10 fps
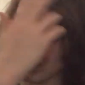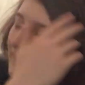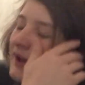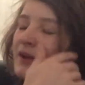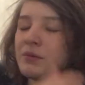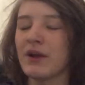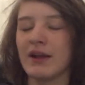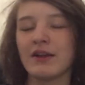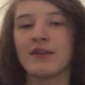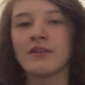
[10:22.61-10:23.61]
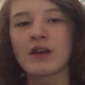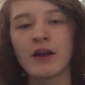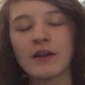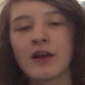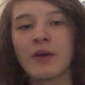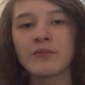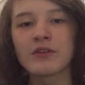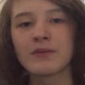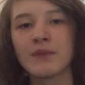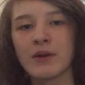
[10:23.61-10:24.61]
Anyway, this kind of comes
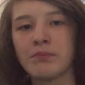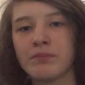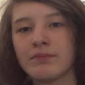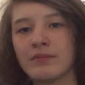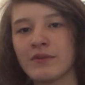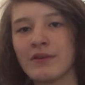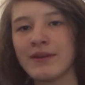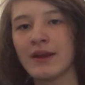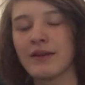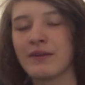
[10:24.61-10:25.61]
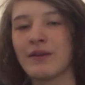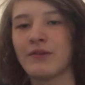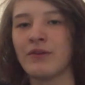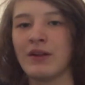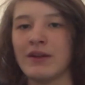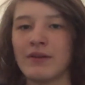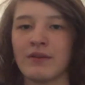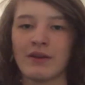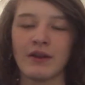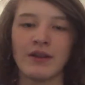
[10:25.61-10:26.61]
to the end of this video
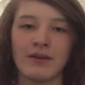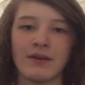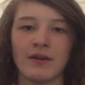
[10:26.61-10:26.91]
and like,